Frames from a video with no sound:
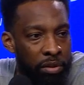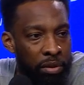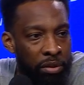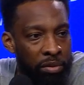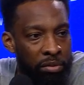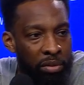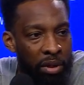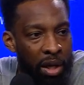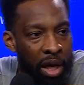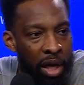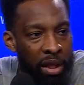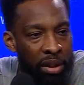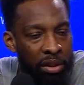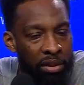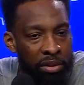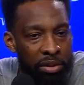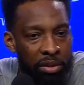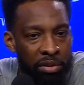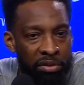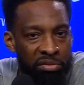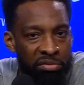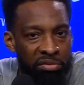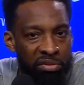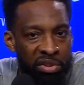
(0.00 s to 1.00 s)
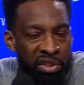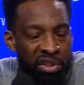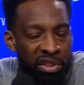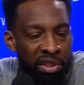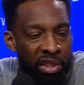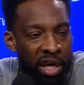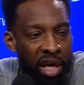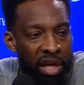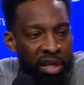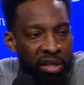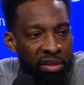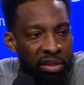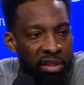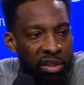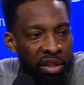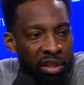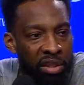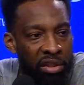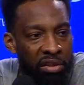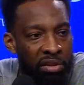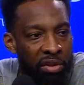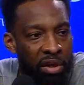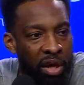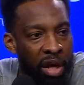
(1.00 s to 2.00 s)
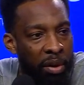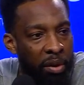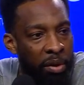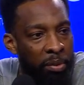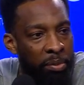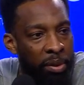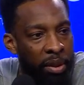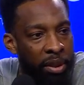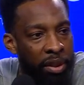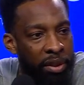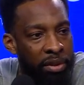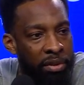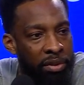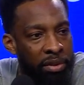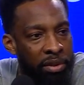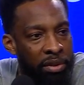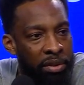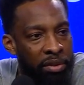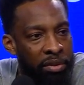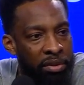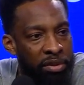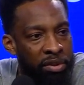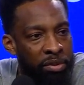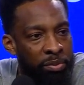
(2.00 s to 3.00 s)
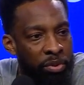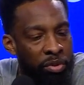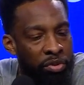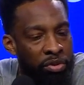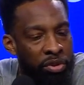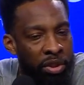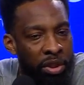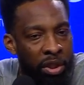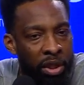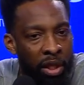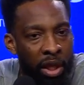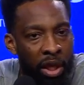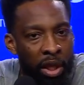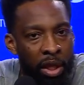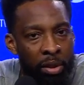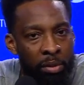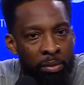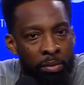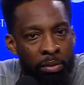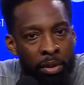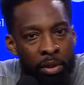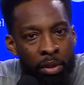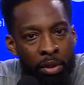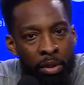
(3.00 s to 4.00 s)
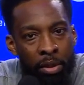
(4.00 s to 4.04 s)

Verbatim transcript: you know college and since he got in the league and how he plays and his approach in the game.